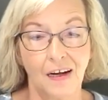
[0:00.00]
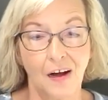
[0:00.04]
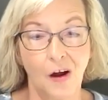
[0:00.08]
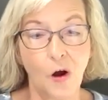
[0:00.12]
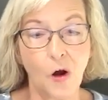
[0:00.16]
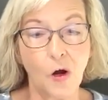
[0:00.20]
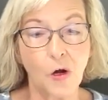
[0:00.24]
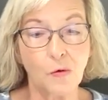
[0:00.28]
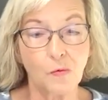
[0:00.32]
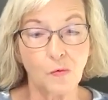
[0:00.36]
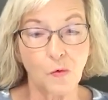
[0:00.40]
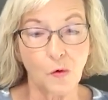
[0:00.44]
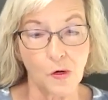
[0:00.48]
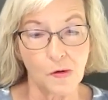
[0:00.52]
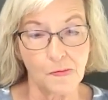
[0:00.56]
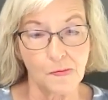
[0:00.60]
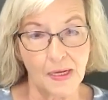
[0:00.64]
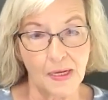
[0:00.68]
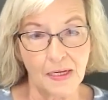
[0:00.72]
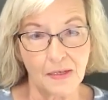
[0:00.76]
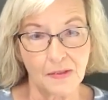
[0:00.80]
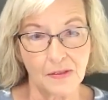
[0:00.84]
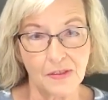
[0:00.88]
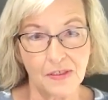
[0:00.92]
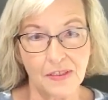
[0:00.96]

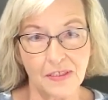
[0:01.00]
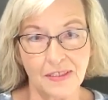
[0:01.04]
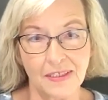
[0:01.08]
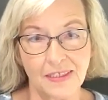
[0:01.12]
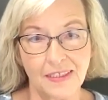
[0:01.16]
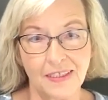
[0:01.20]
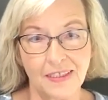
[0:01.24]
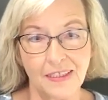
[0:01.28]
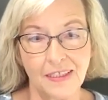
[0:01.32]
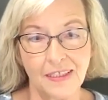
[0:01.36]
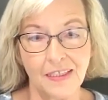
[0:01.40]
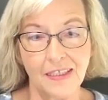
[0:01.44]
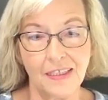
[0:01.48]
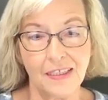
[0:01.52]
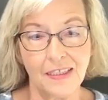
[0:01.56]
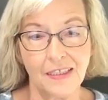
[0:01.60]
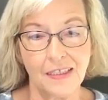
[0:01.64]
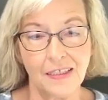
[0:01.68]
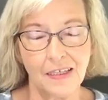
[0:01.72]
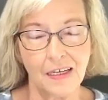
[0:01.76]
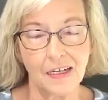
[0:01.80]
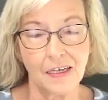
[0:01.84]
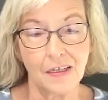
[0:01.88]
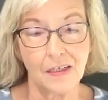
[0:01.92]
heartwarming to see yet